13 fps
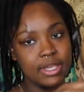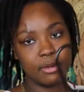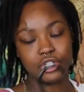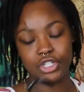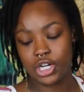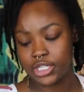
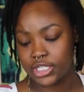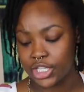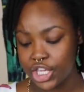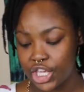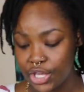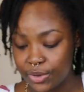summer dress,
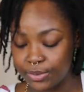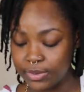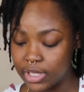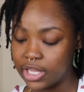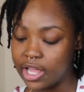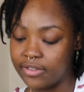cute,
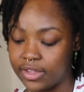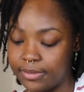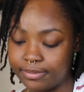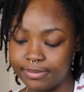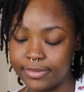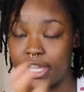love
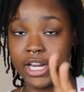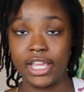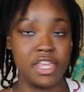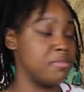it, gonna